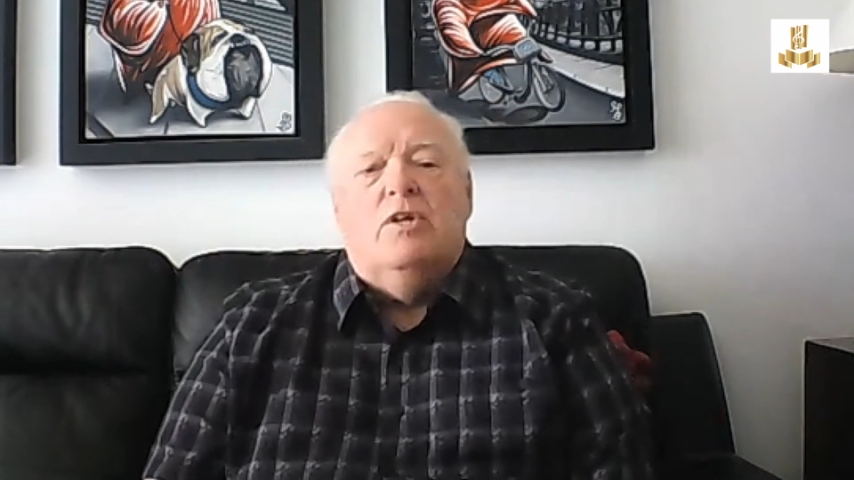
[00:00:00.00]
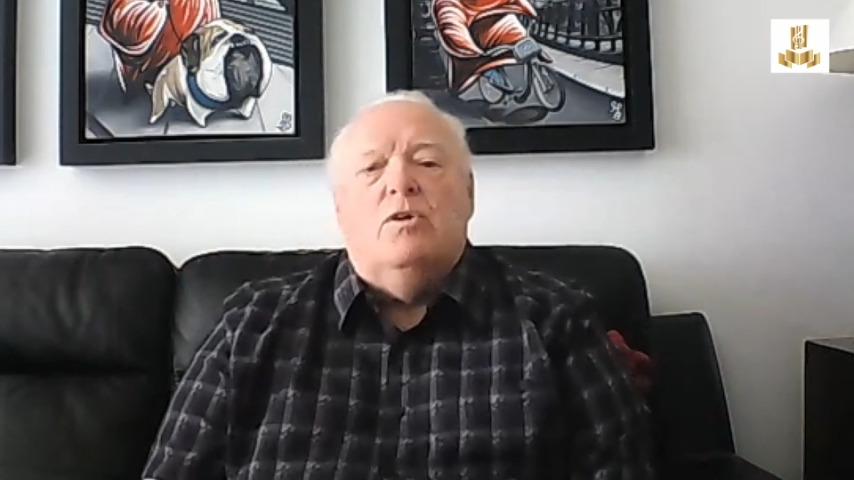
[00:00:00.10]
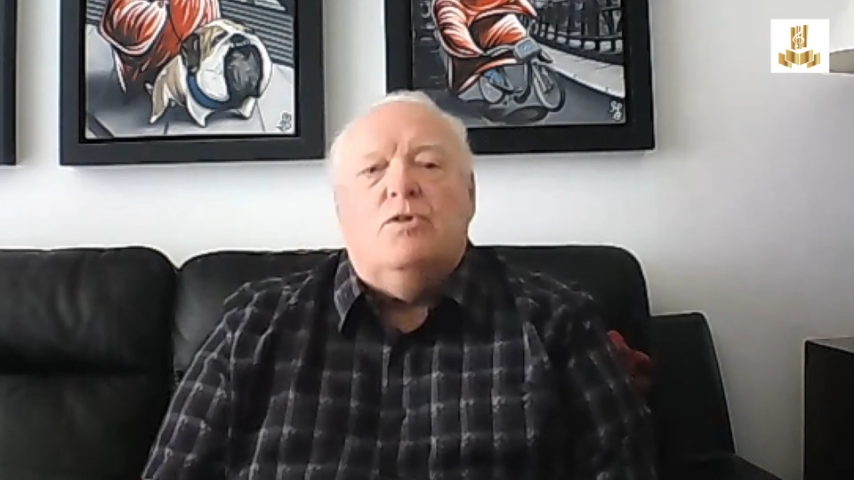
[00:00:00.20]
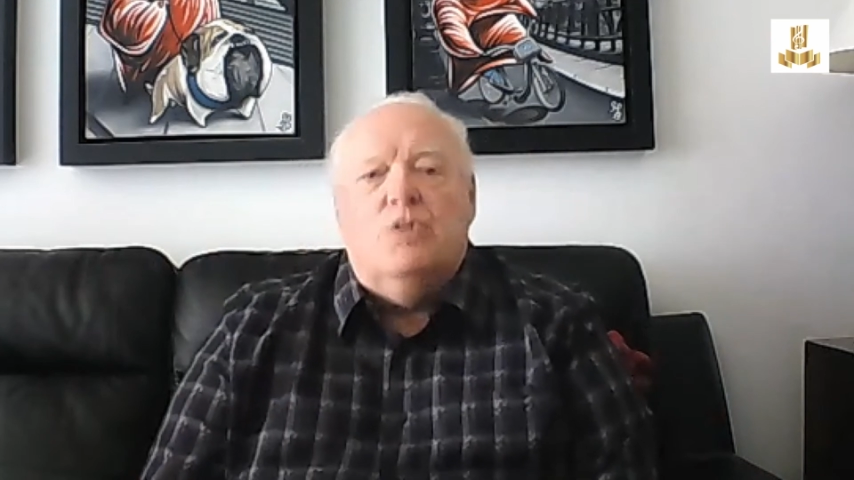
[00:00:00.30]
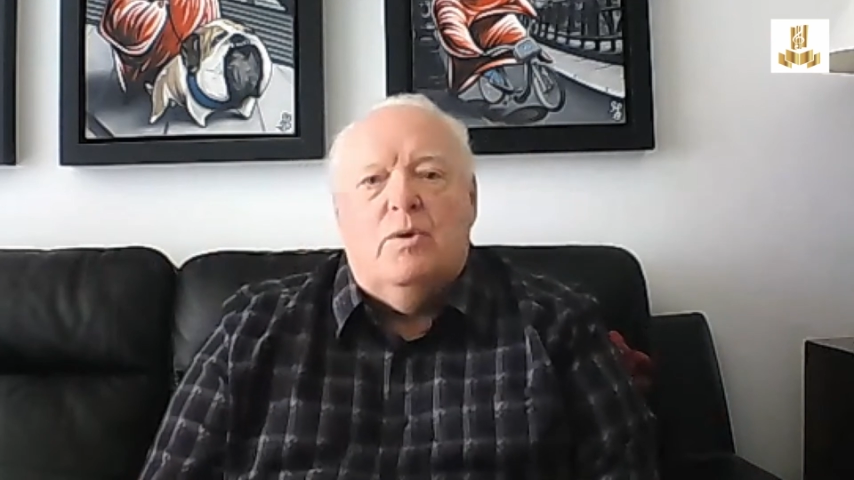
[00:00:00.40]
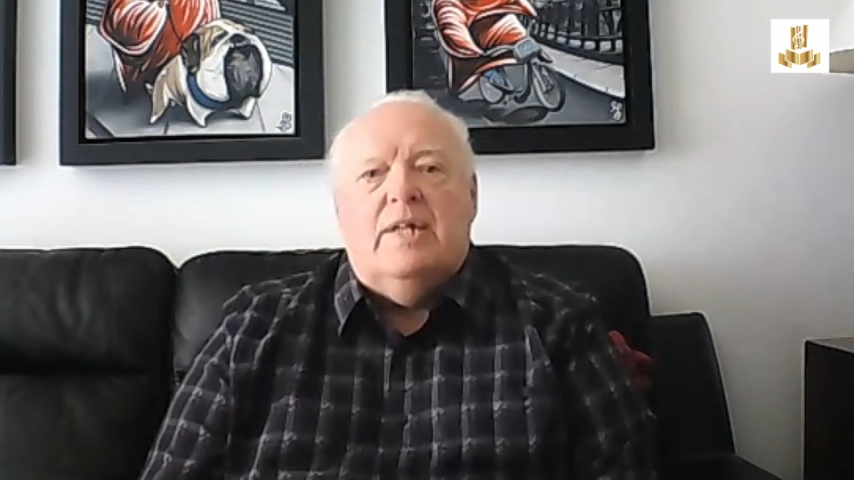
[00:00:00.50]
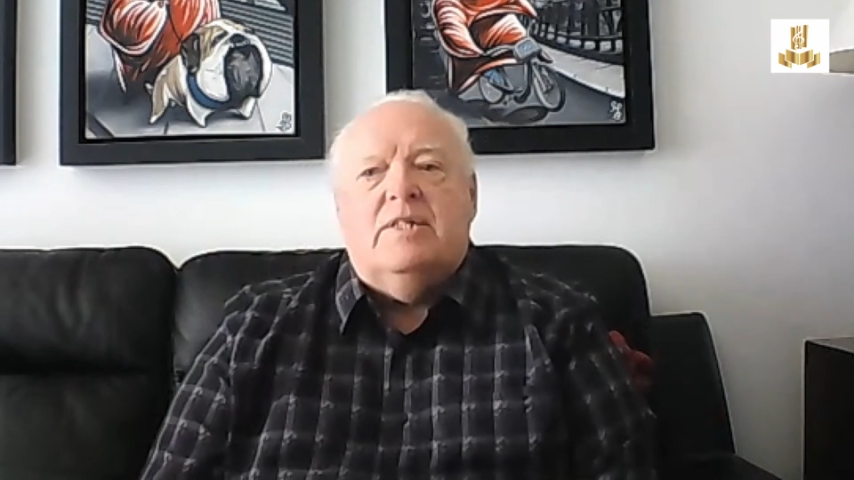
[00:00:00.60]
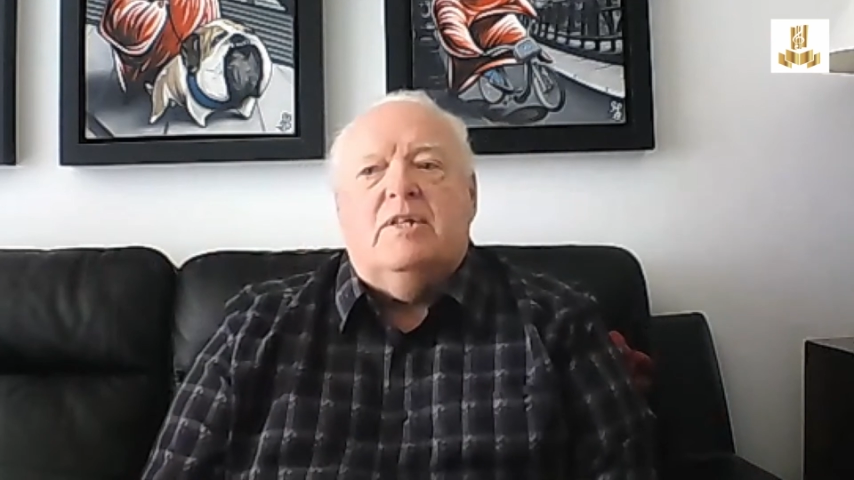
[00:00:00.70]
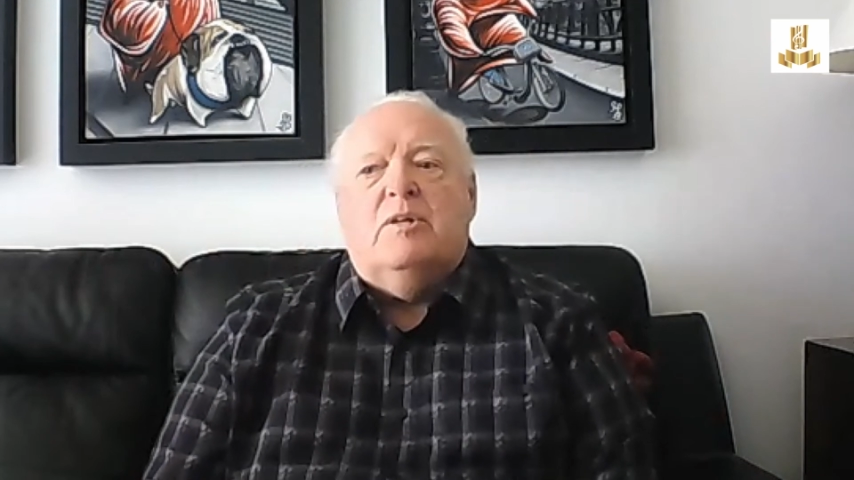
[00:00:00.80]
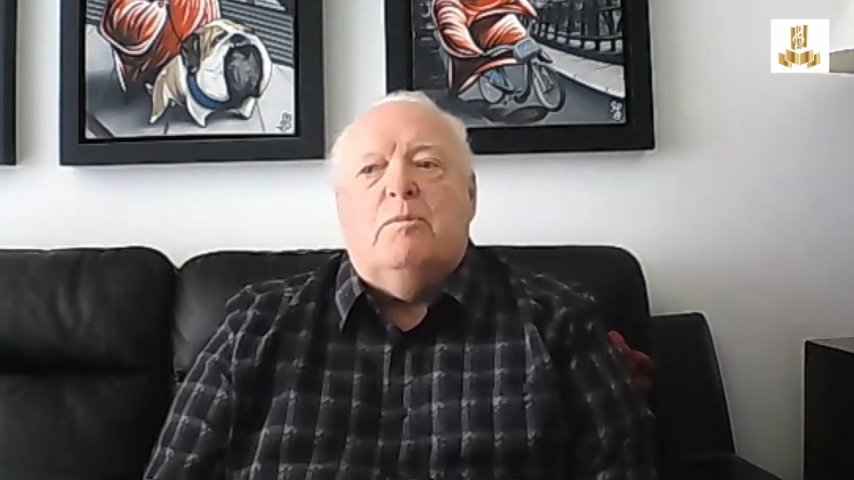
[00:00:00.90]
You're doing
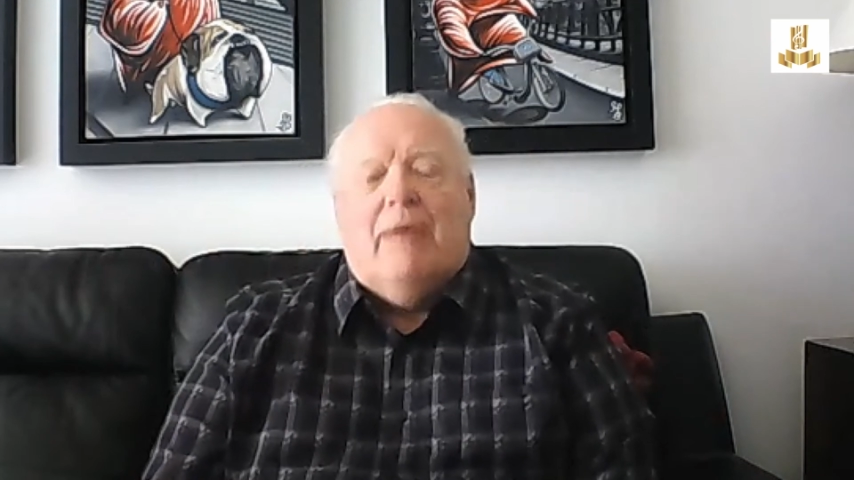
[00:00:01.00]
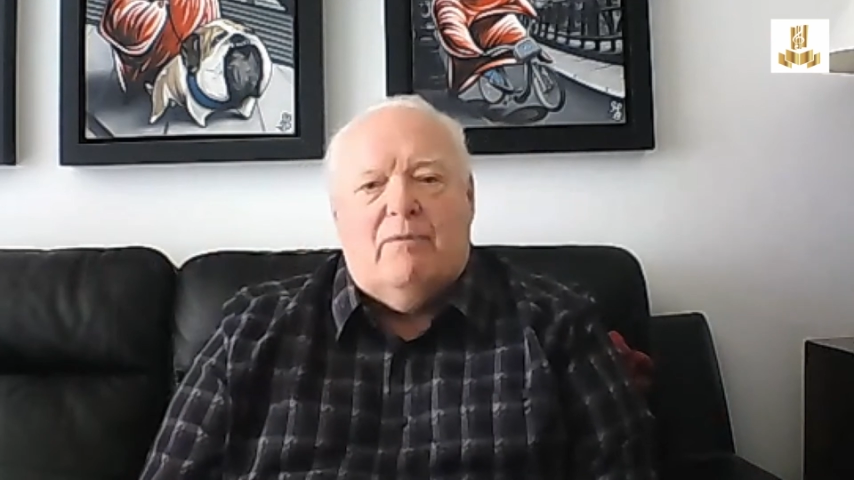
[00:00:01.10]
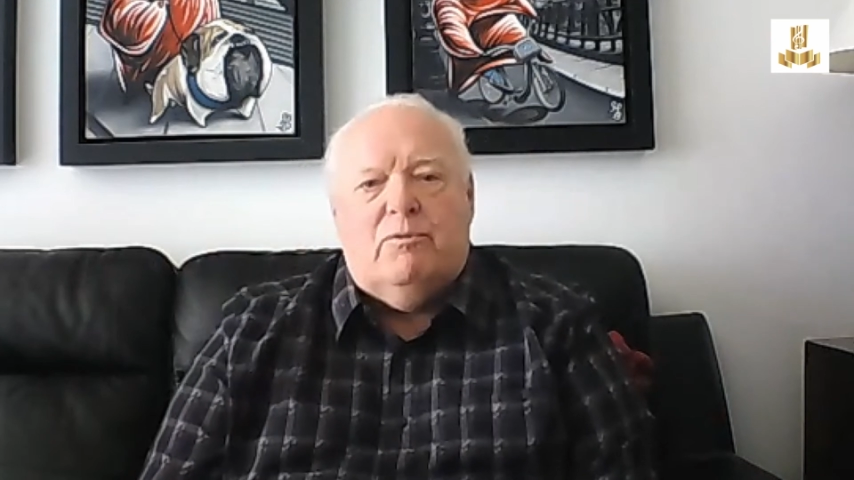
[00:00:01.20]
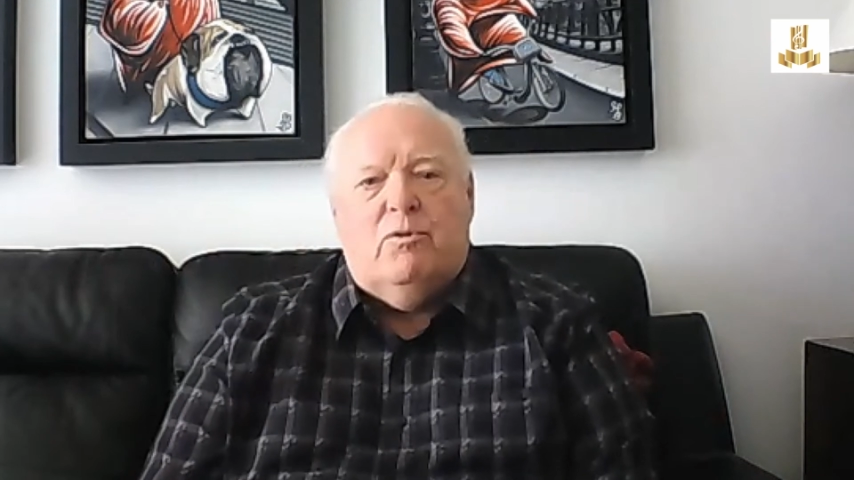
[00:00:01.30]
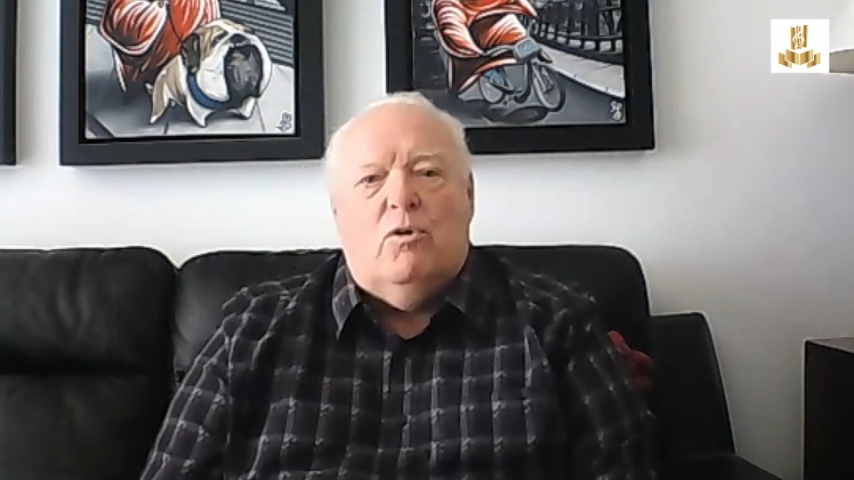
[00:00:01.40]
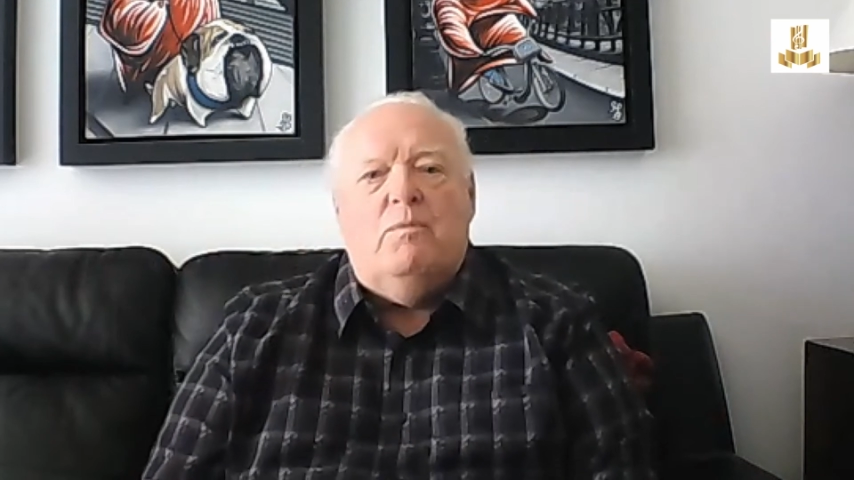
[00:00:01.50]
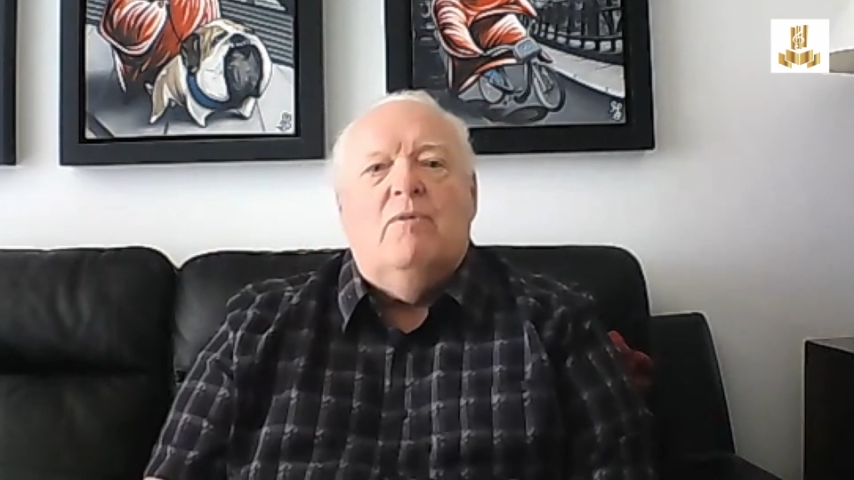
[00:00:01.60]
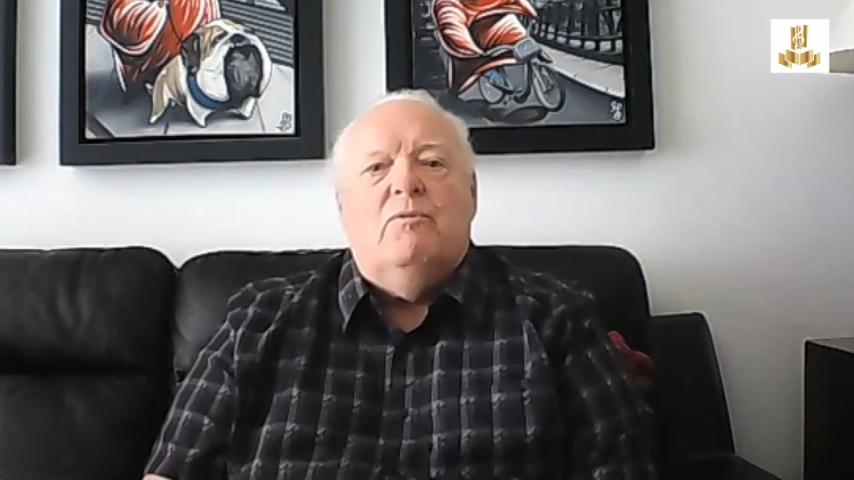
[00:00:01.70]
it in a platform